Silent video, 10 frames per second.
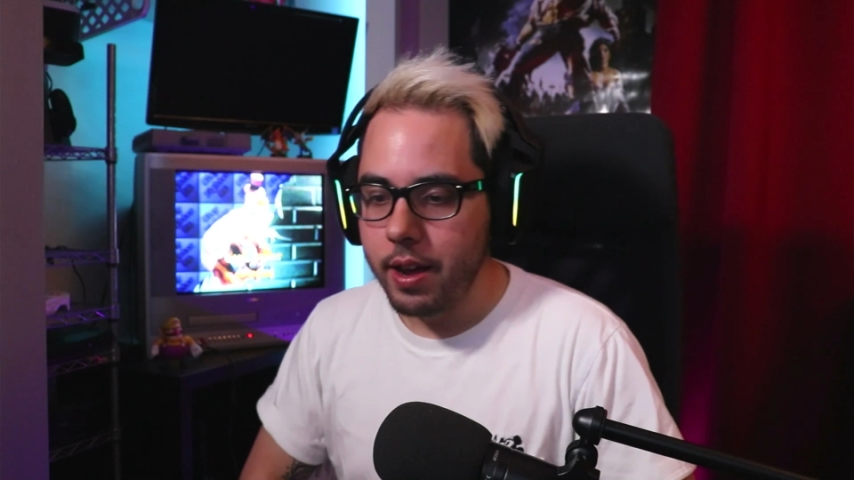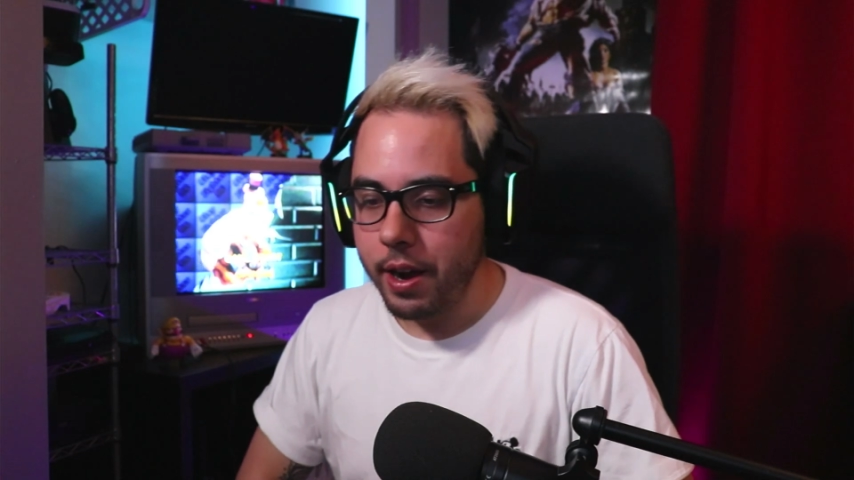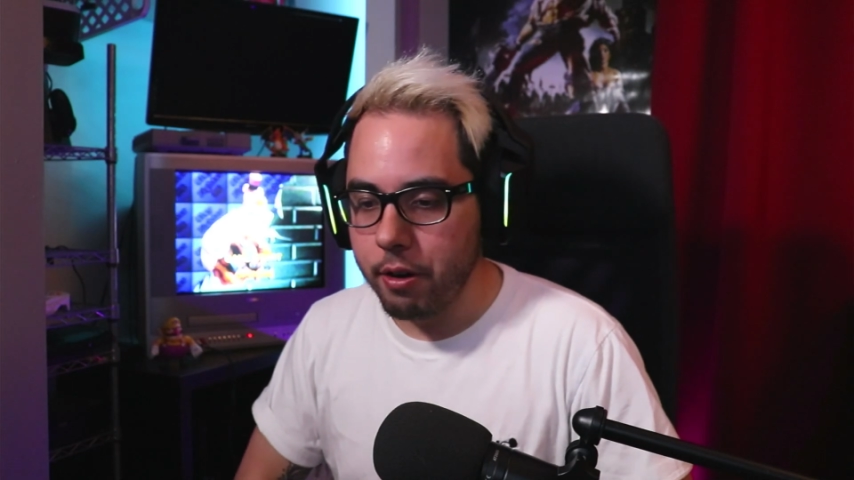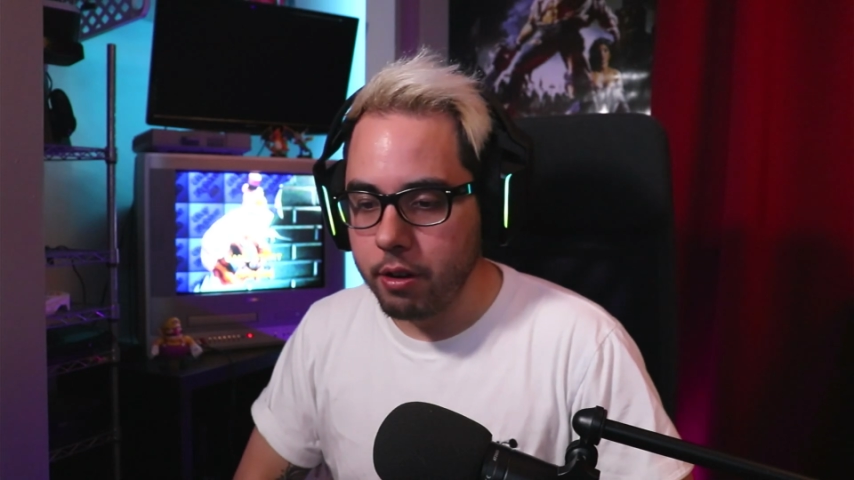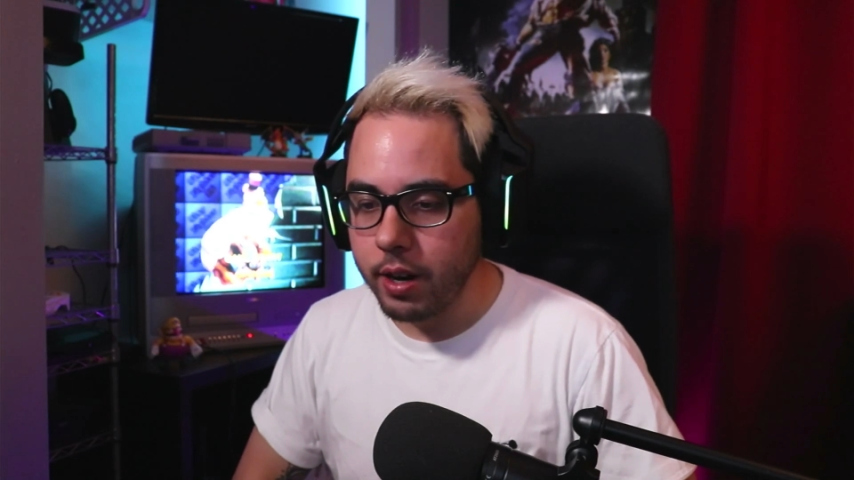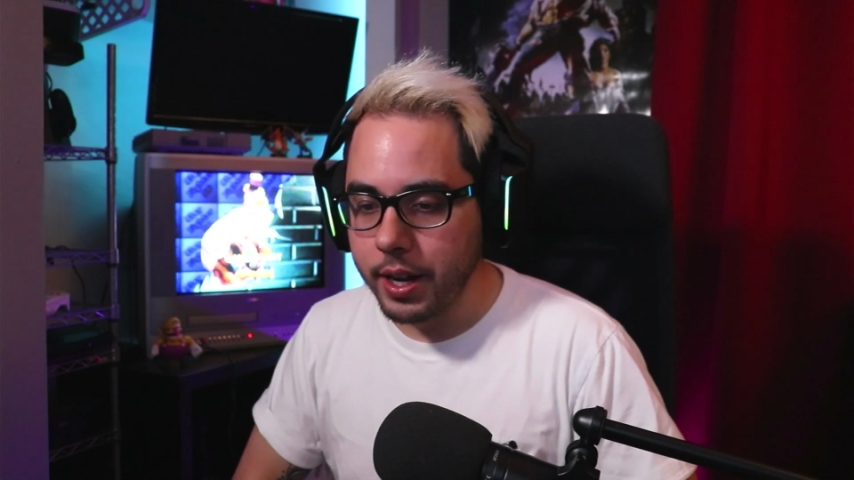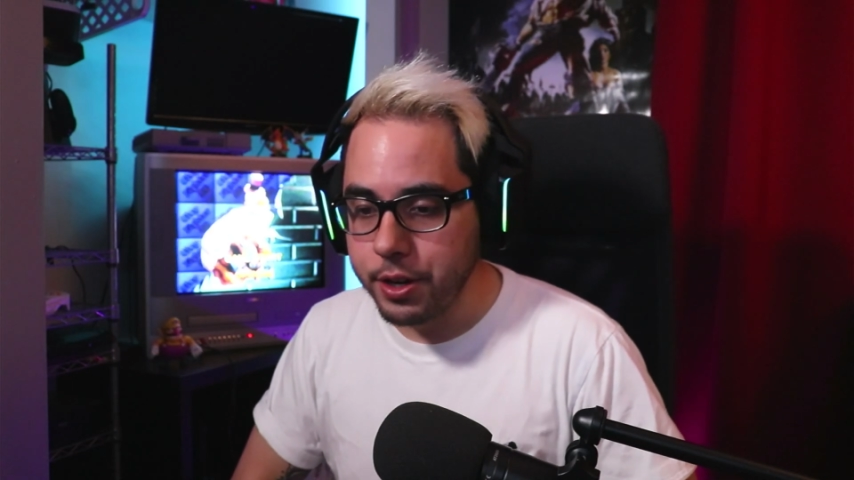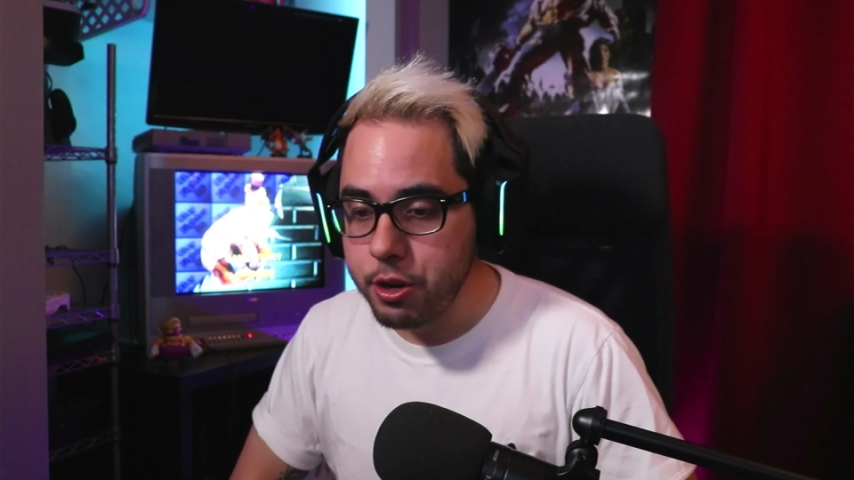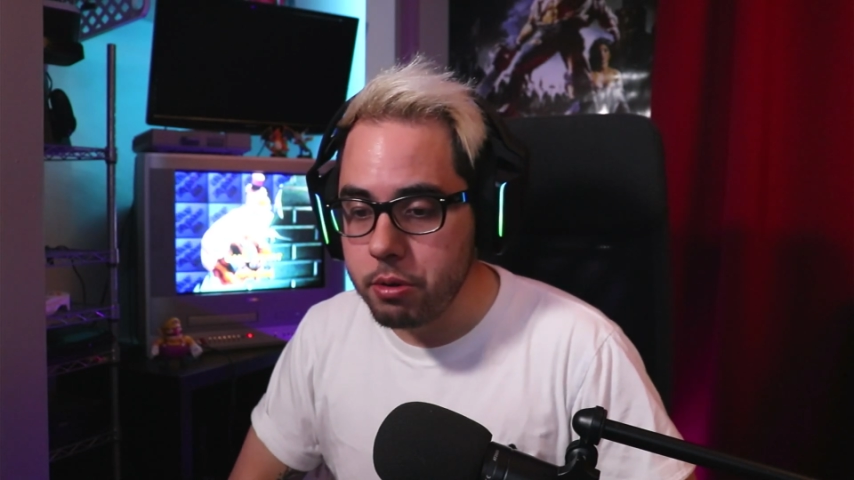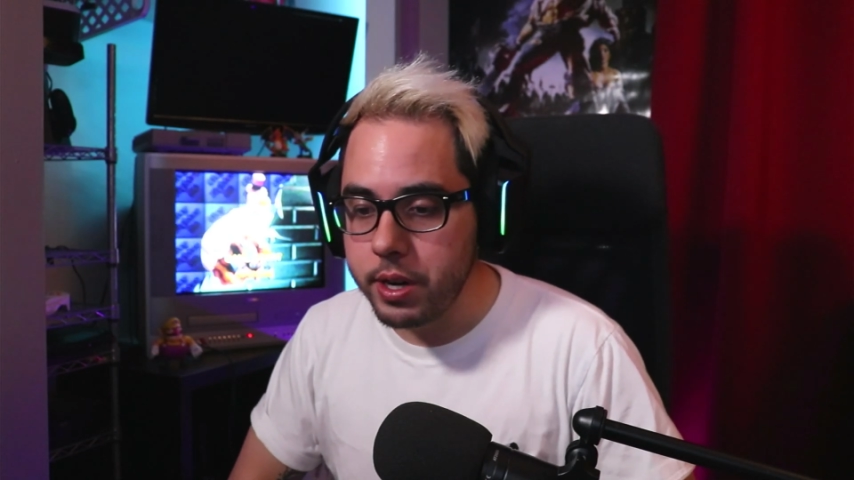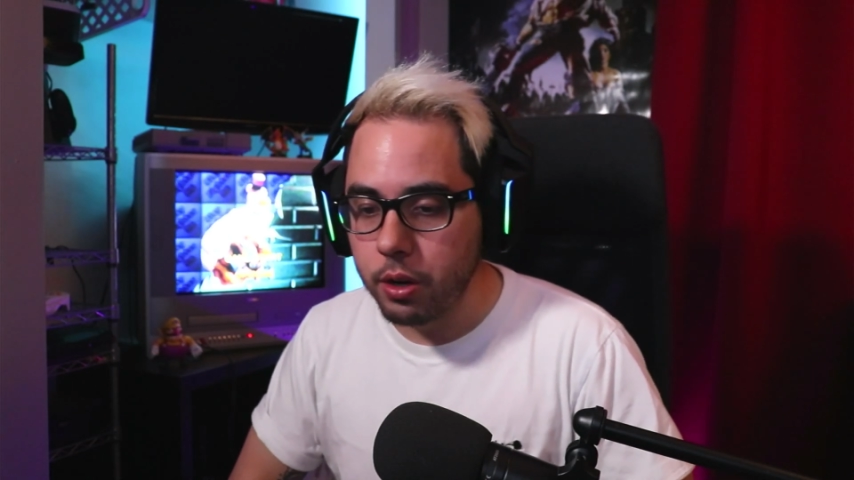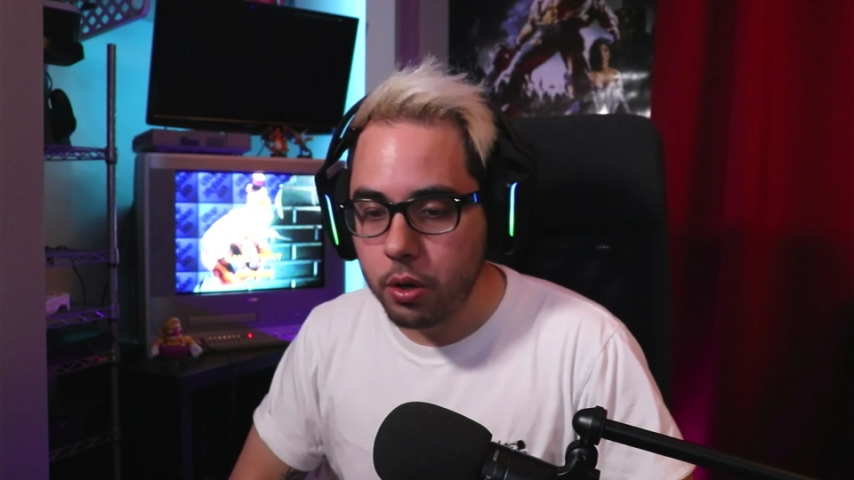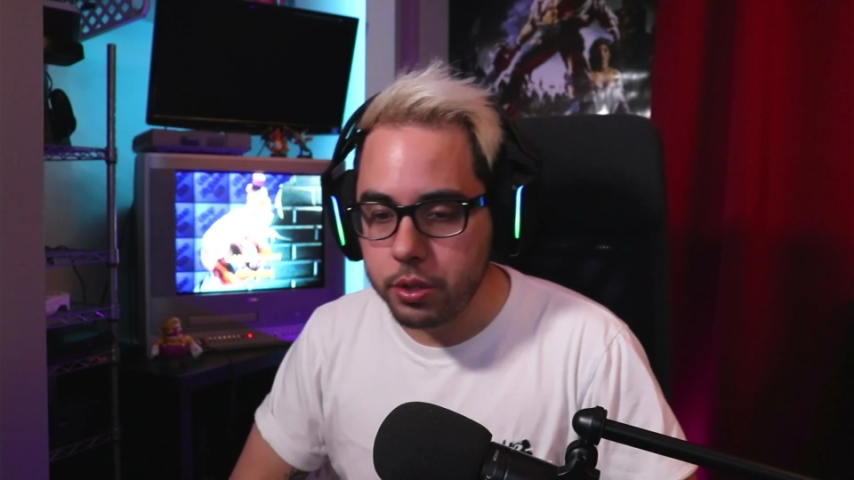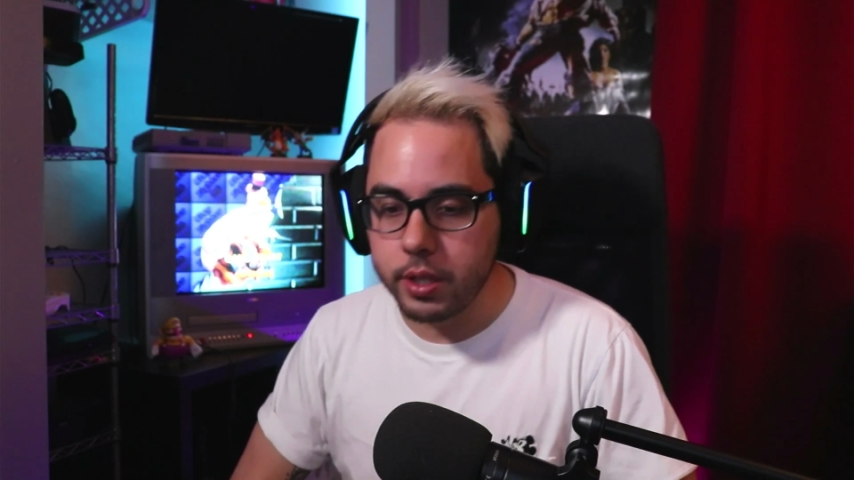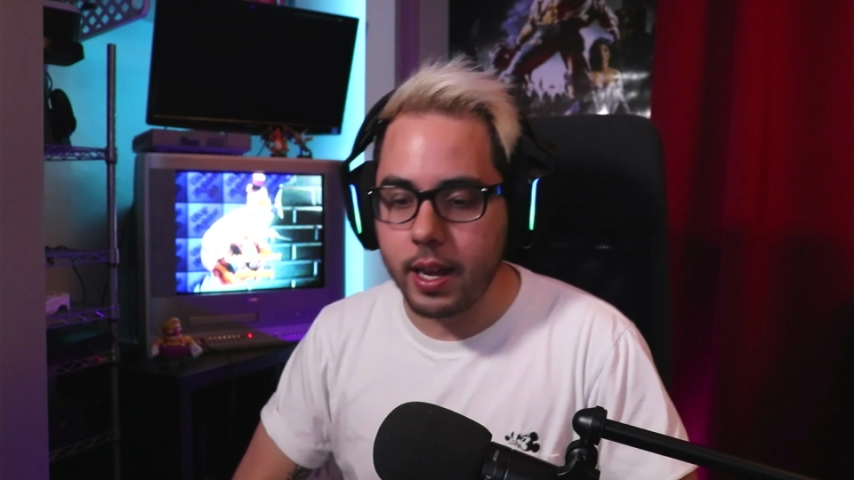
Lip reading: our new and old